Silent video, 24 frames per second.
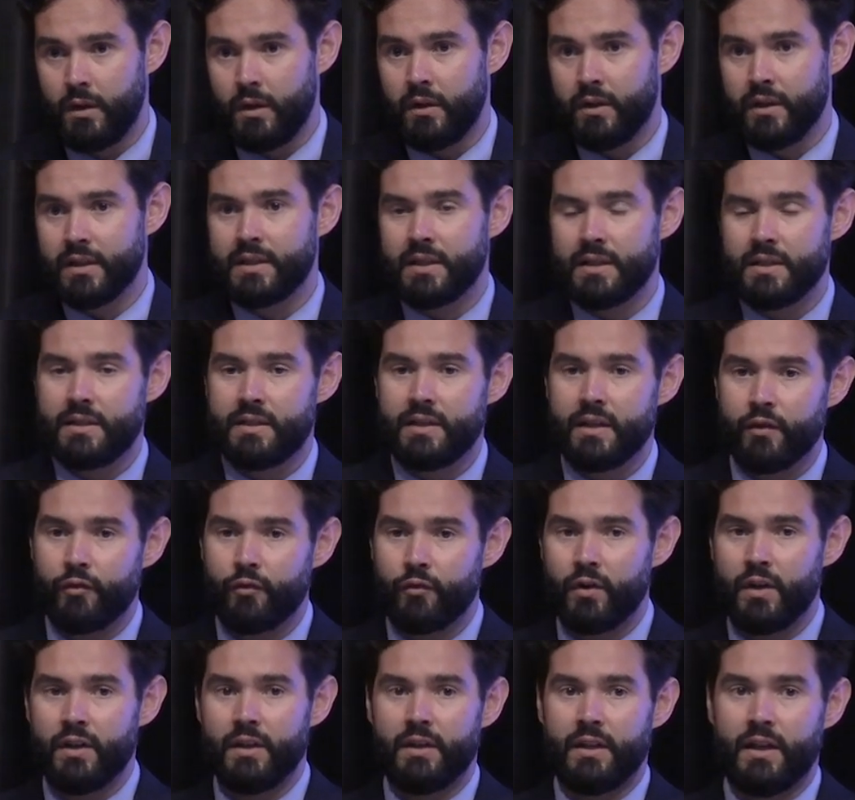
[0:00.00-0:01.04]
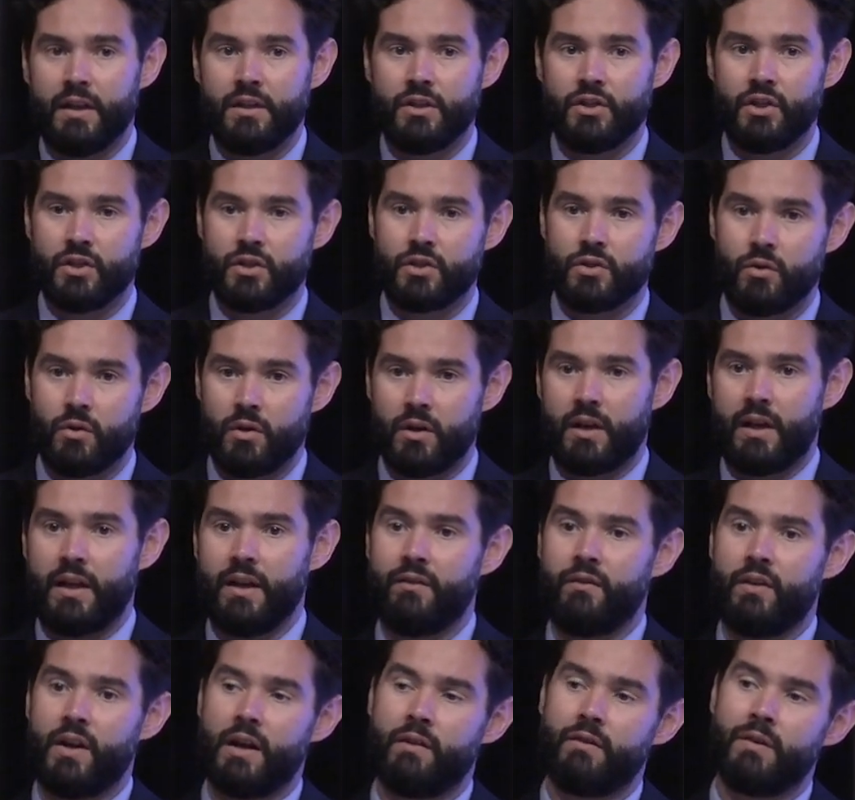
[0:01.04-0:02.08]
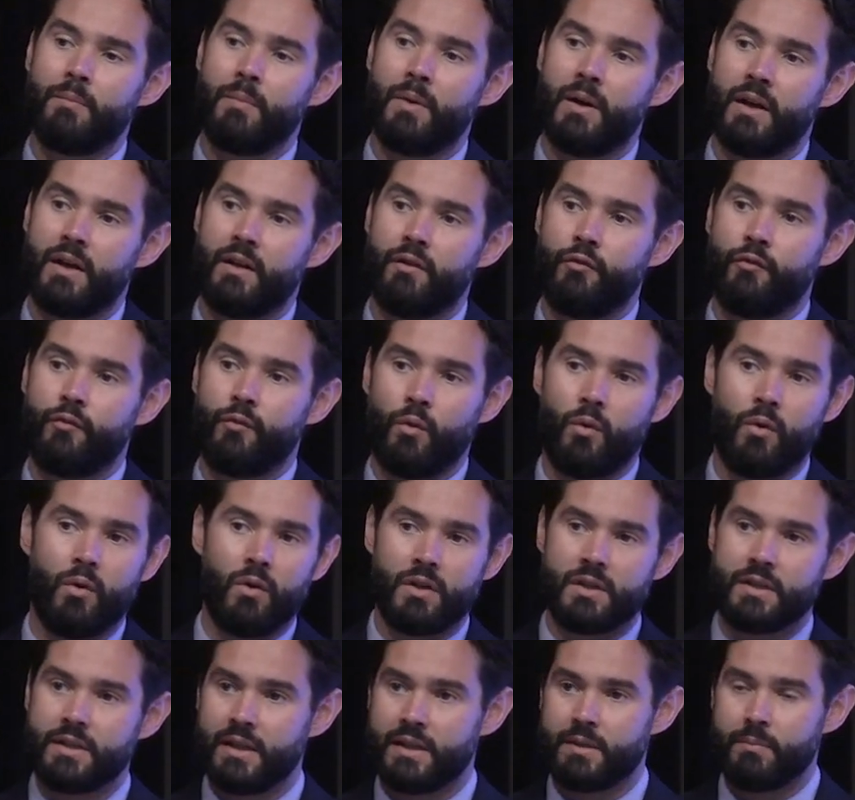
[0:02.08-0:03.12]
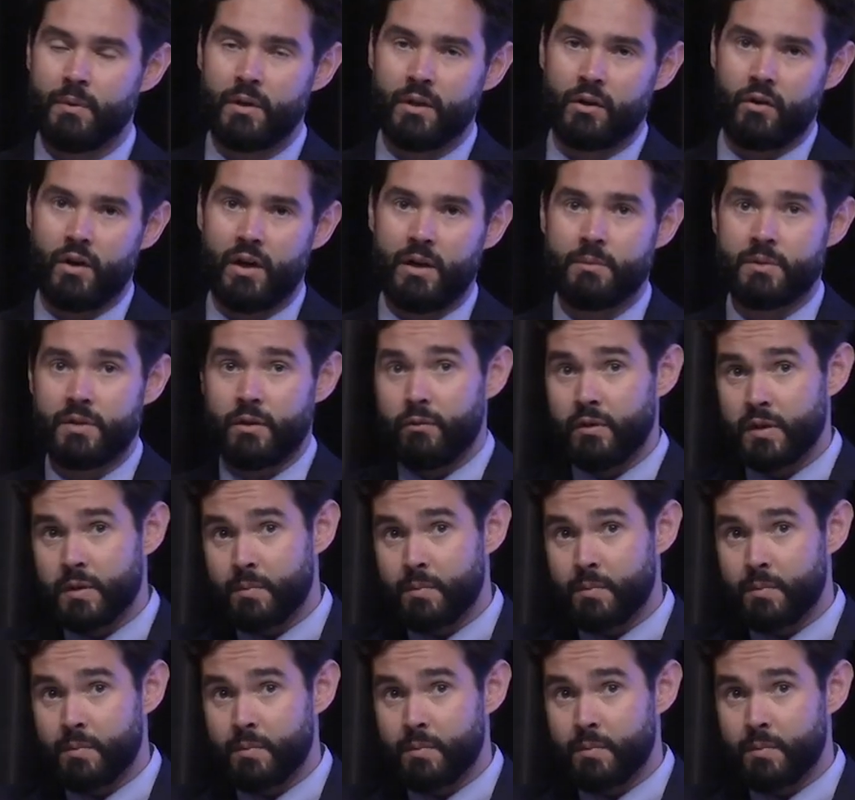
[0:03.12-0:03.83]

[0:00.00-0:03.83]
This is different than just sort of giving everybody four or six milligrams of